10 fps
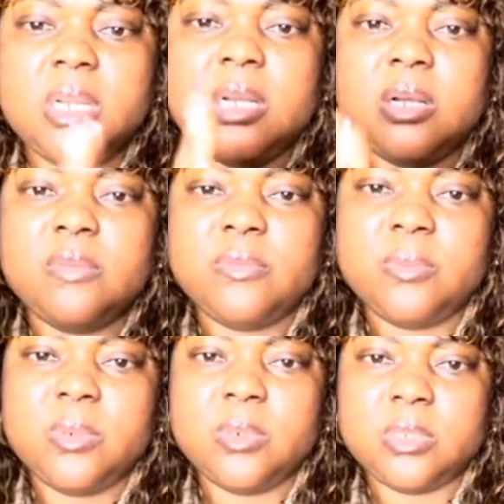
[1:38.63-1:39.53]
or
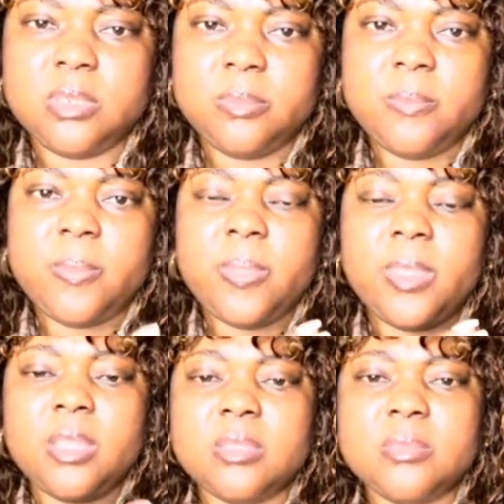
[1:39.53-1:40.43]
call them.
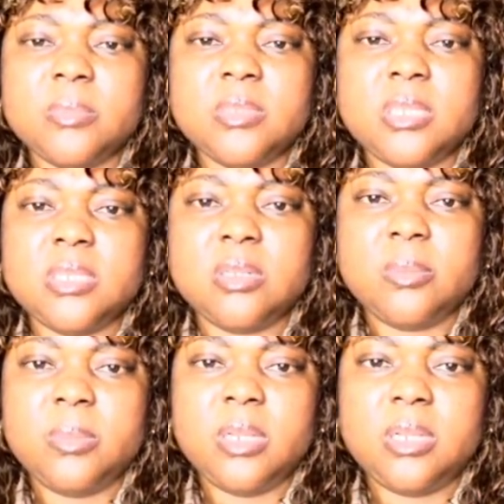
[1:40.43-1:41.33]
This PE
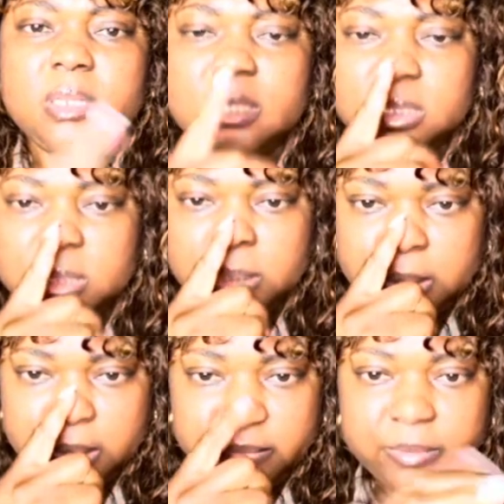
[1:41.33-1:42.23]
Global is for
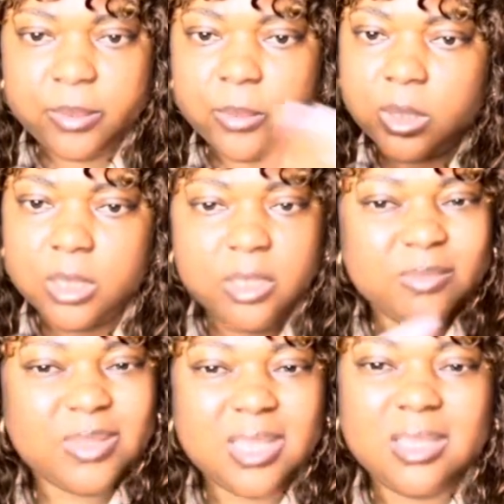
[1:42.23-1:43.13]
everywhere.
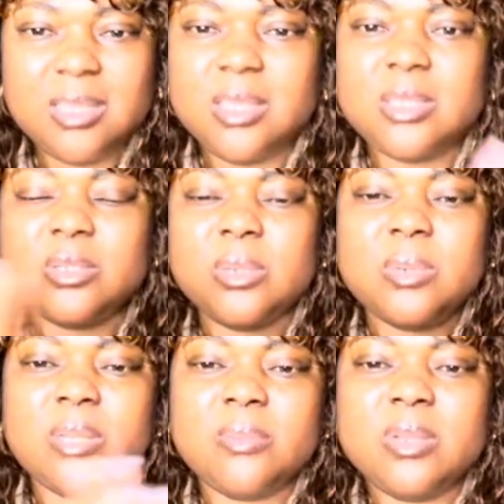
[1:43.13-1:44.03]
Okay, so you can
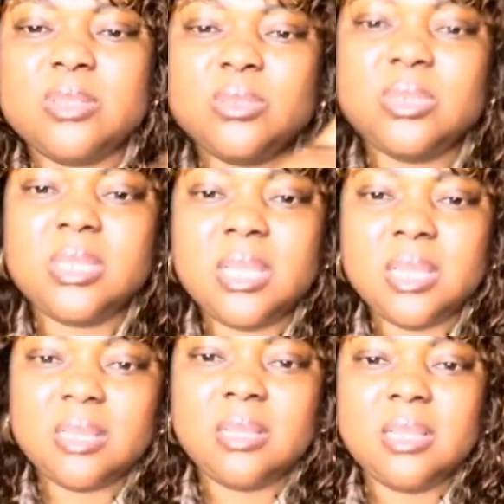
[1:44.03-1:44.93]
go through
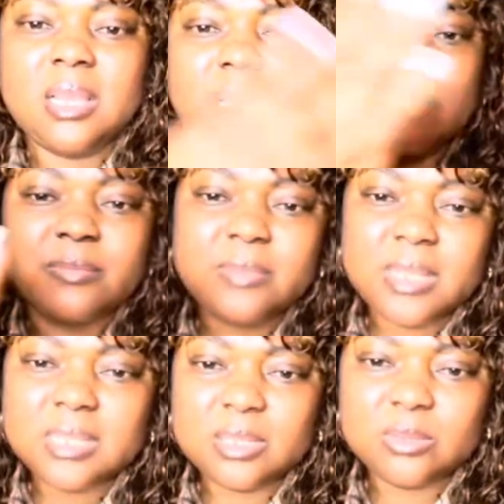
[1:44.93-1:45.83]
them and find
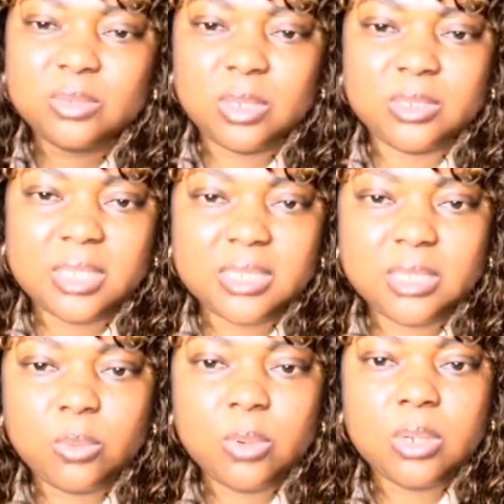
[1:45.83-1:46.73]
out
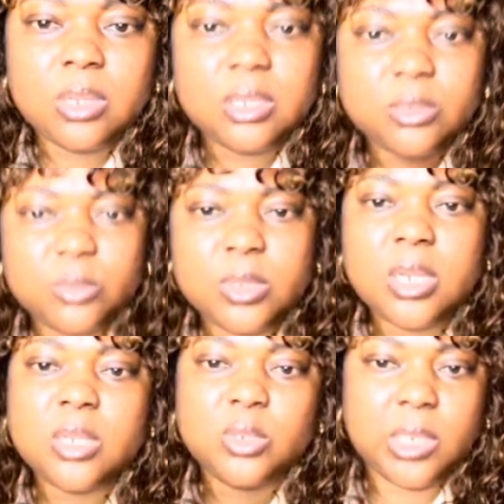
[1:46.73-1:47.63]
exactly jobs that you